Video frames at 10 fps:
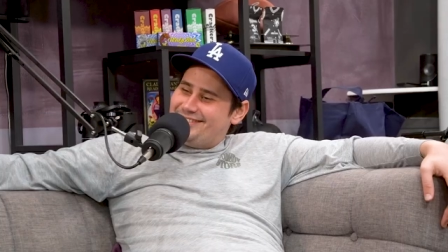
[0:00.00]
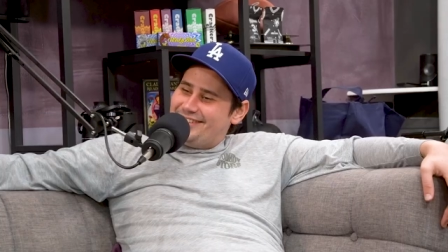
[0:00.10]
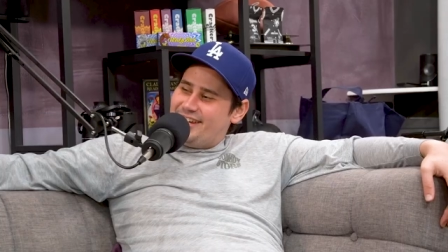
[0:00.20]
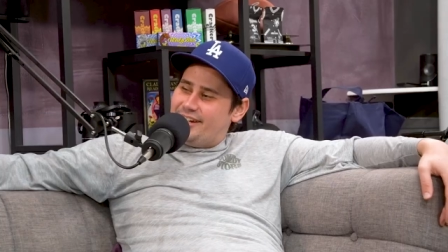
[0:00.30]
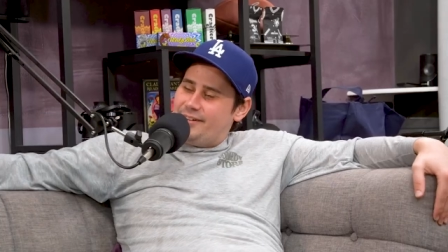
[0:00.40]

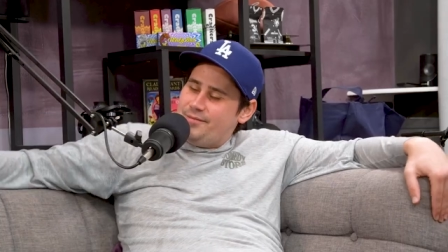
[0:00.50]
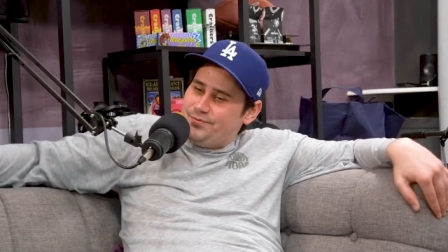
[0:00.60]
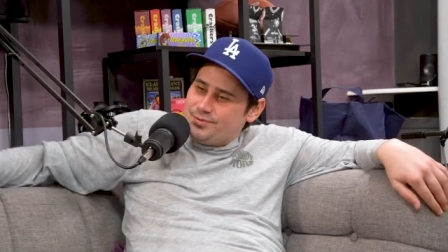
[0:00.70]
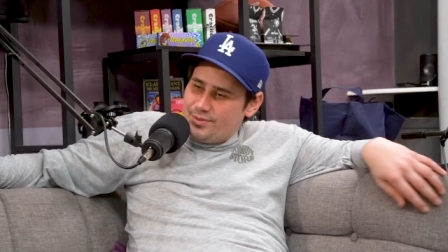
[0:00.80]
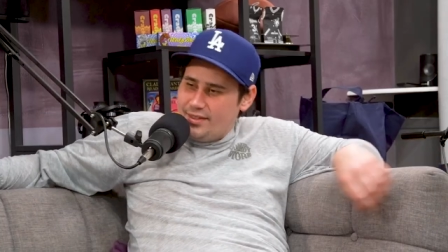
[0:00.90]
yeah, you
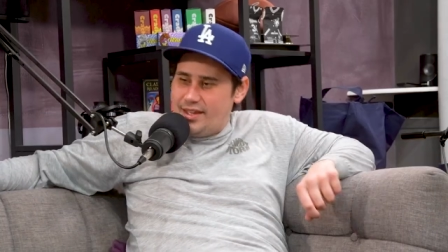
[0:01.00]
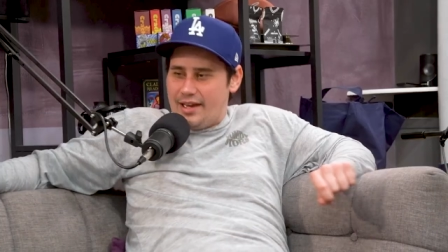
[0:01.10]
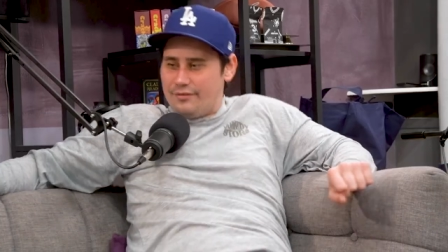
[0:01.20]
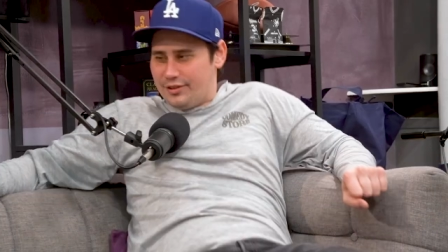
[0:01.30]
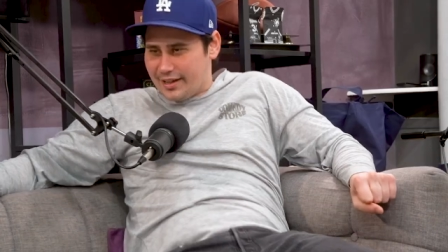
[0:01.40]
know, cool
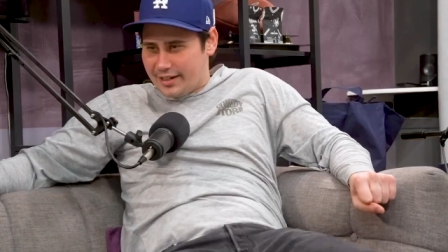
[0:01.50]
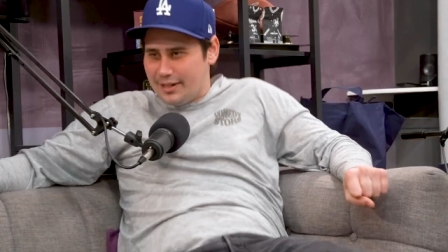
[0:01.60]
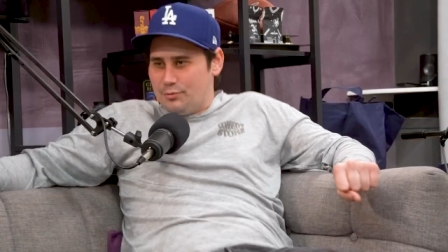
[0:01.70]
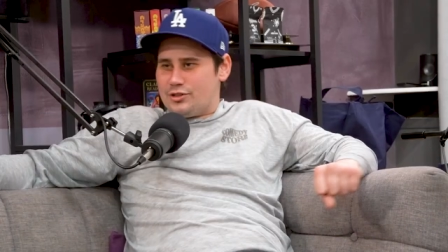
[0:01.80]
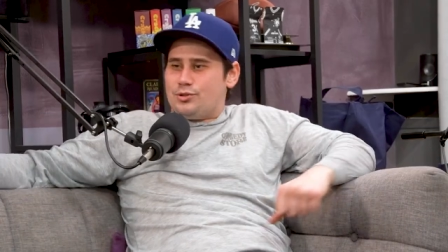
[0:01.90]
everything I
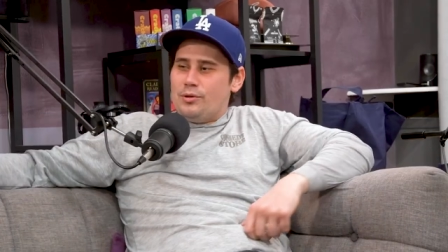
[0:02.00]
did was to